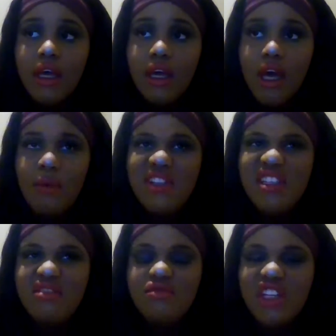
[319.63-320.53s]
I
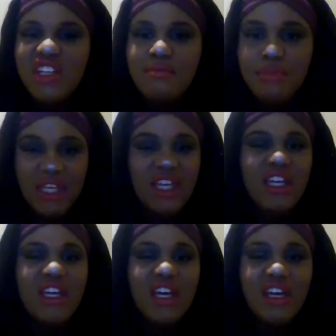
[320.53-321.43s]
wasn't really
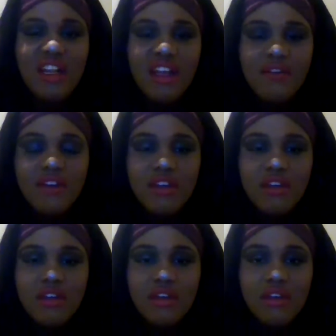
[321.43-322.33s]
big at 11.